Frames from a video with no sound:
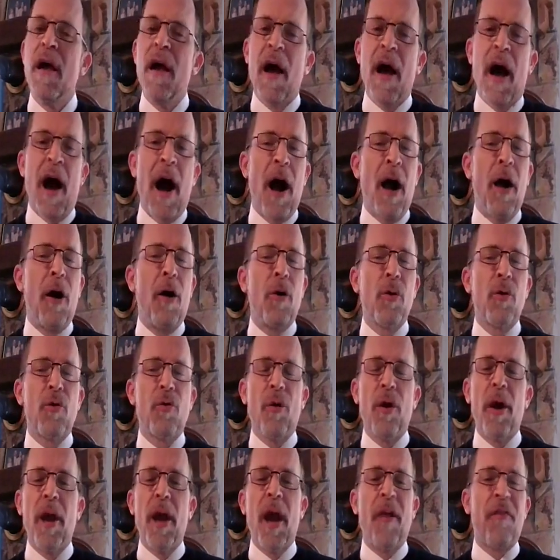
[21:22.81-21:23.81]
How
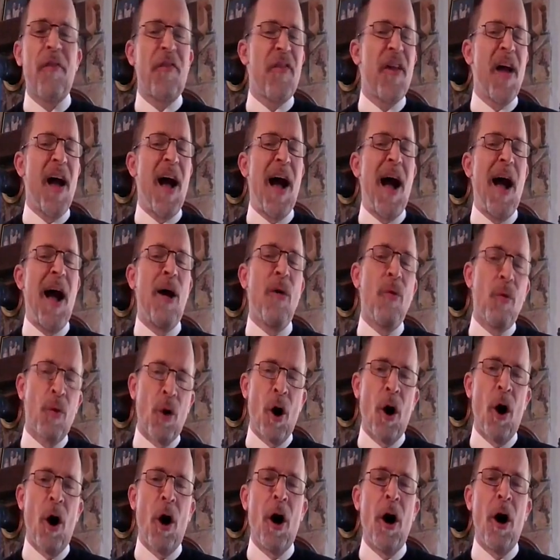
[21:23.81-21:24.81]
great thou
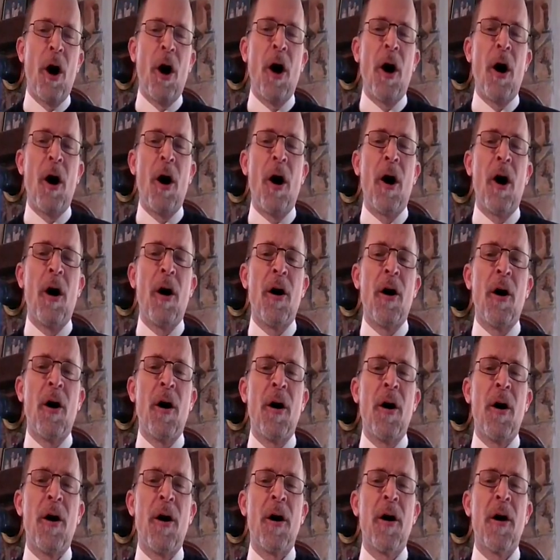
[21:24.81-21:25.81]

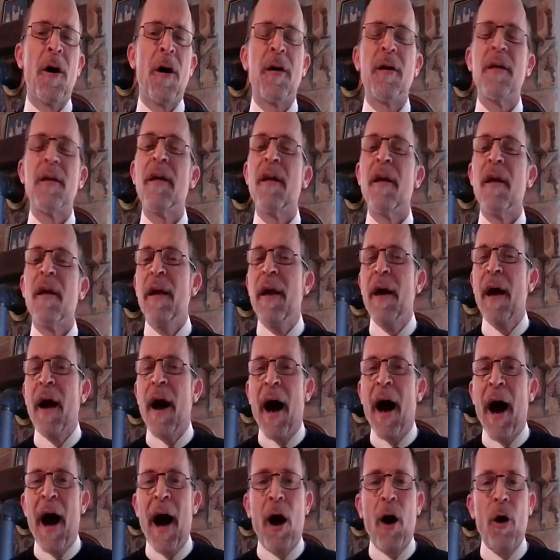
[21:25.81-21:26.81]
art,
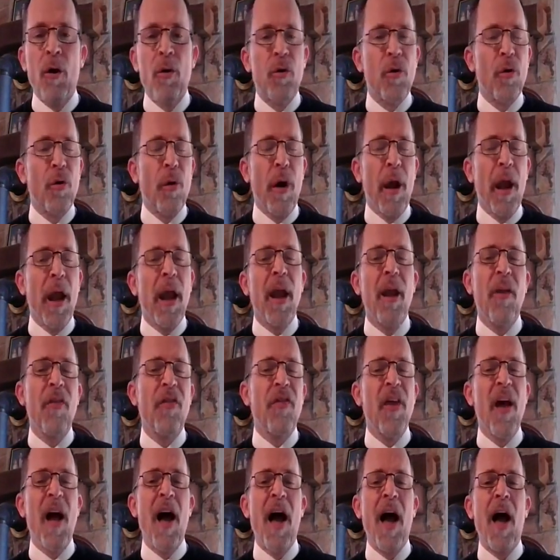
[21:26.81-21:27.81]
how great
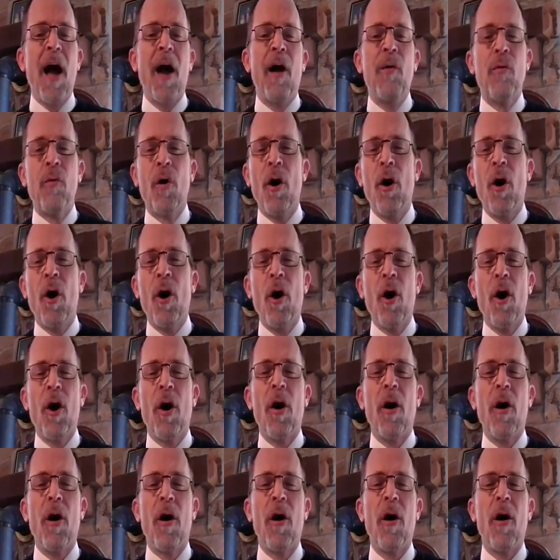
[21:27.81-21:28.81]
thou
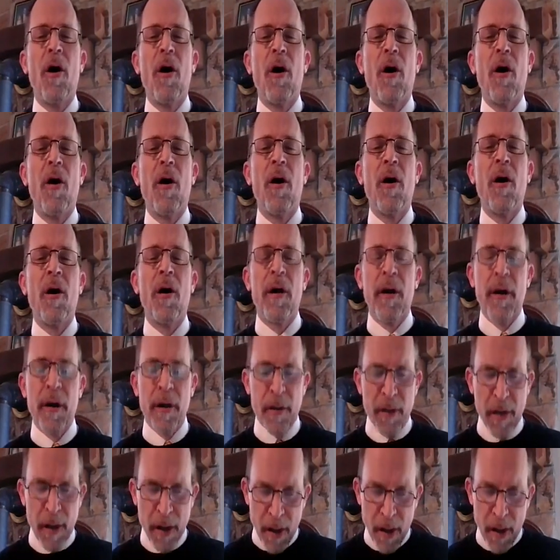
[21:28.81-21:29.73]
art.